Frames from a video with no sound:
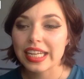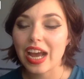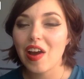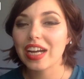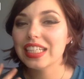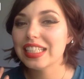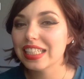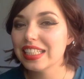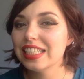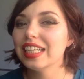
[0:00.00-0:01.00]
Now, I
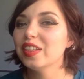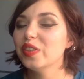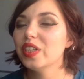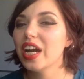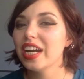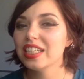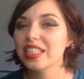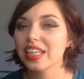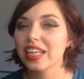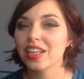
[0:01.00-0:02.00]
did tell you
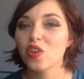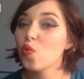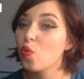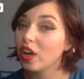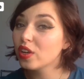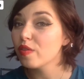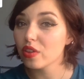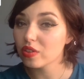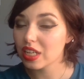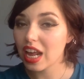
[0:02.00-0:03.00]
guys in one of
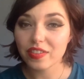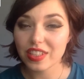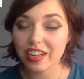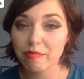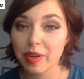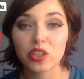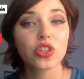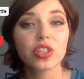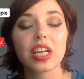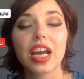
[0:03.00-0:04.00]
those lives that I've mentioned